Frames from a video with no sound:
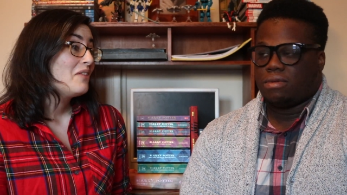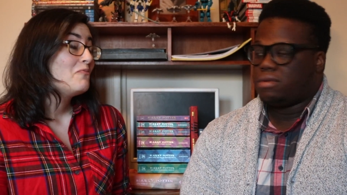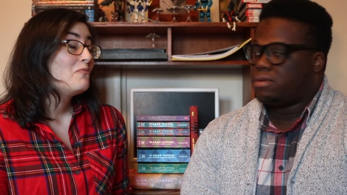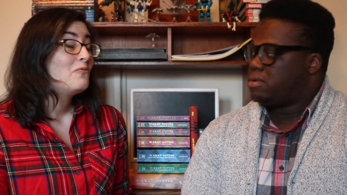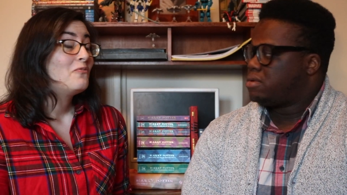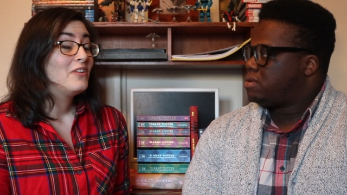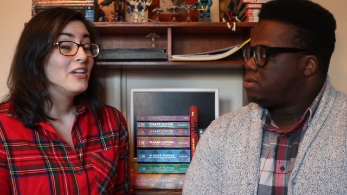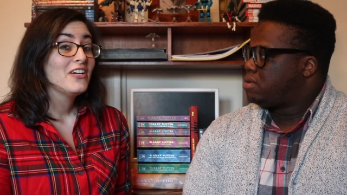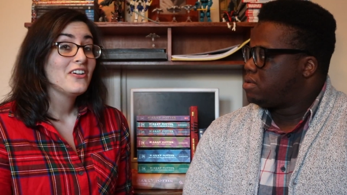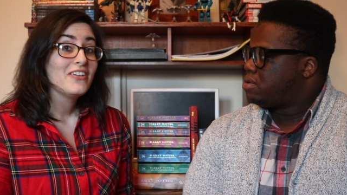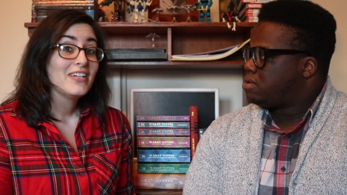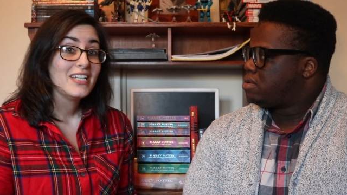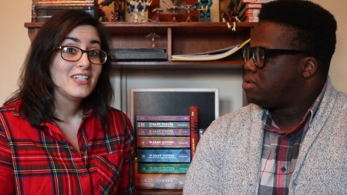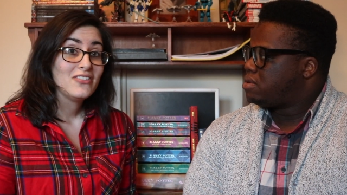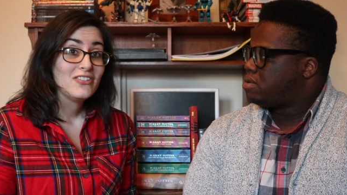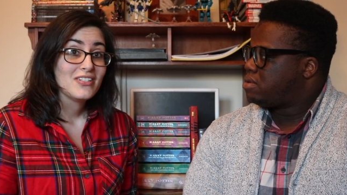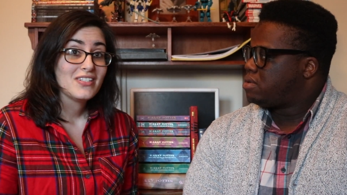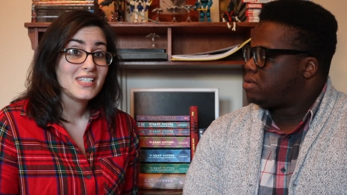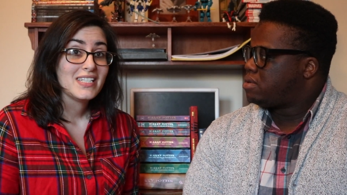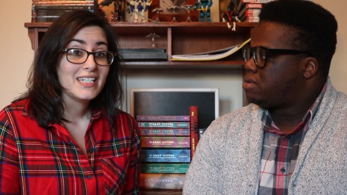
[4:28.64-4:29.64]
Speaker 1: I'm very
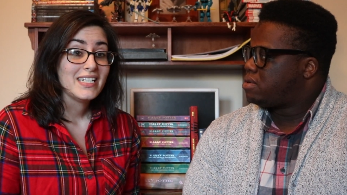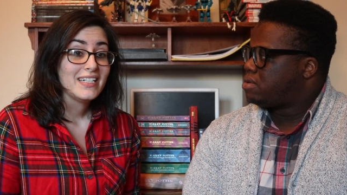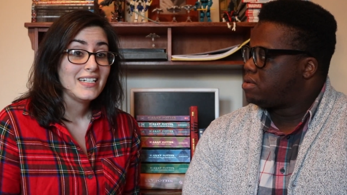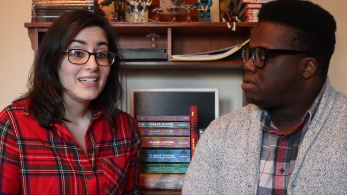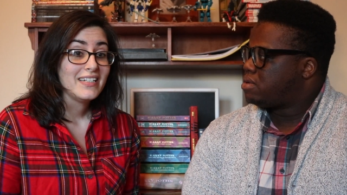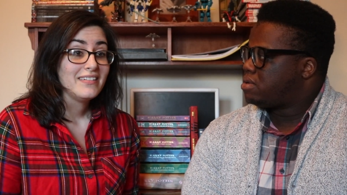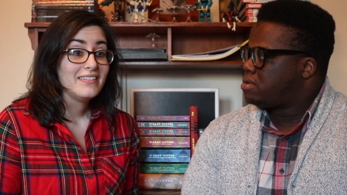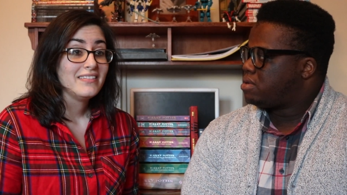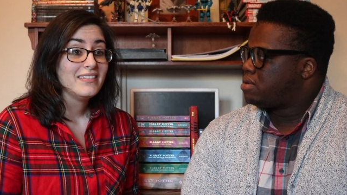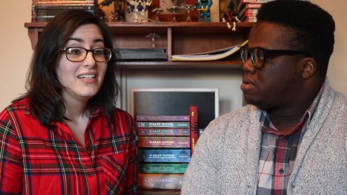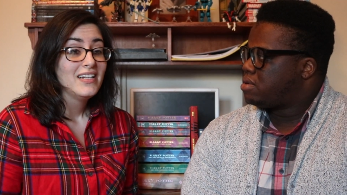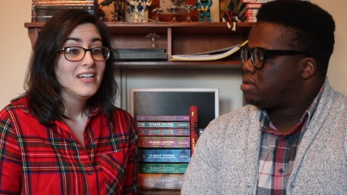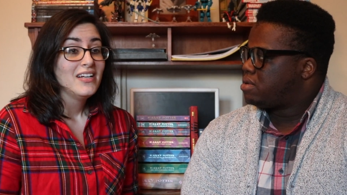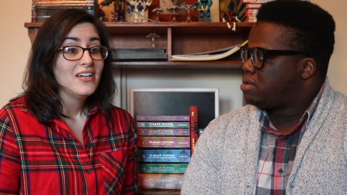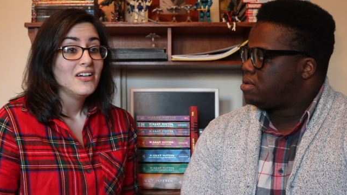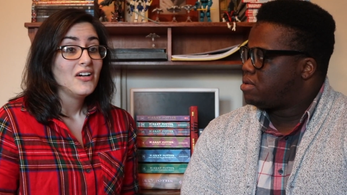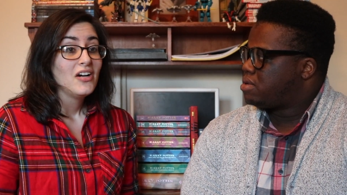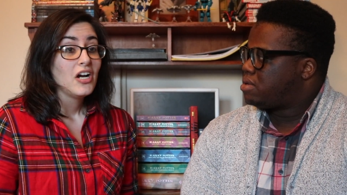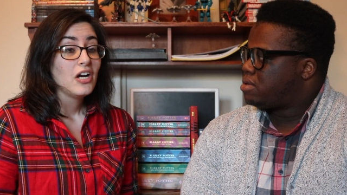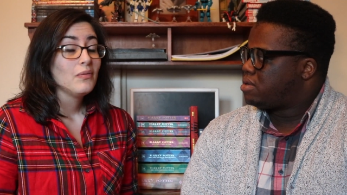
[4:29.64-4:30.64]
interested in
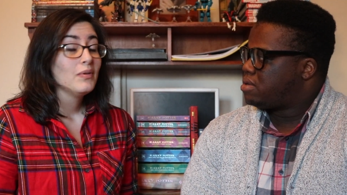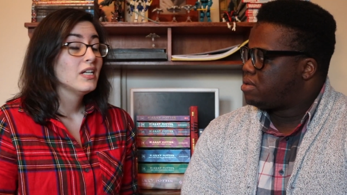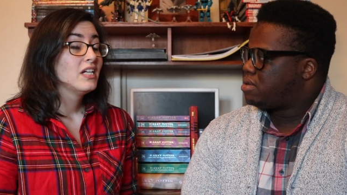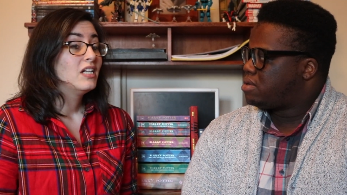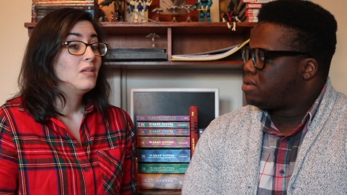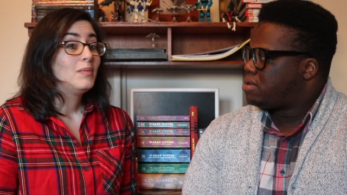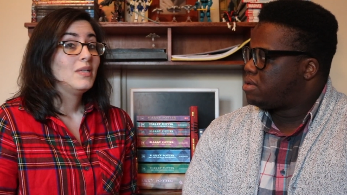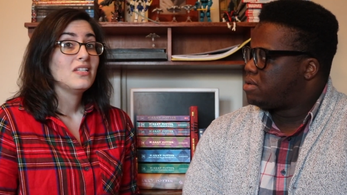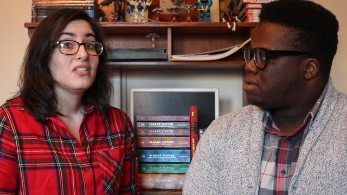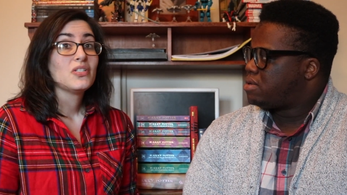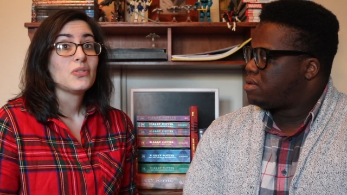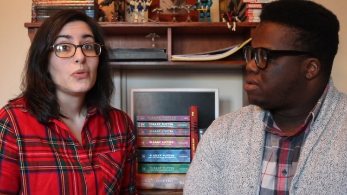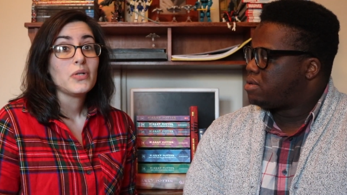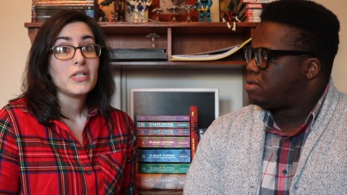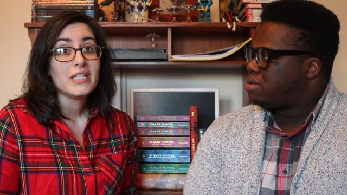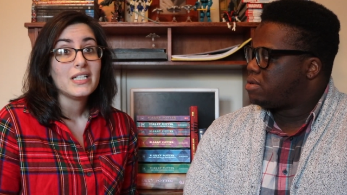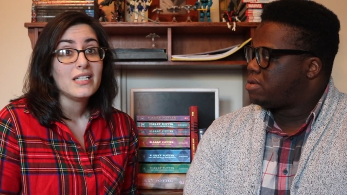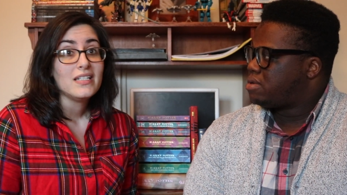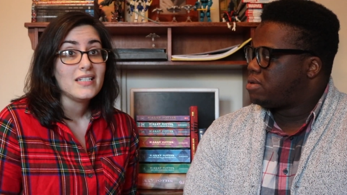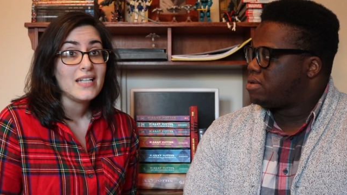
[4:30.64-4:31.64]
are we going to be
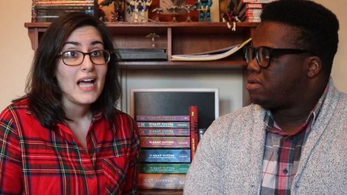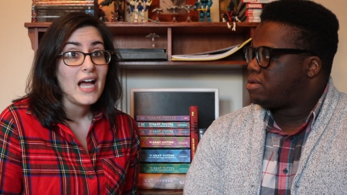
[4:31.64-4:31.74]
sorted into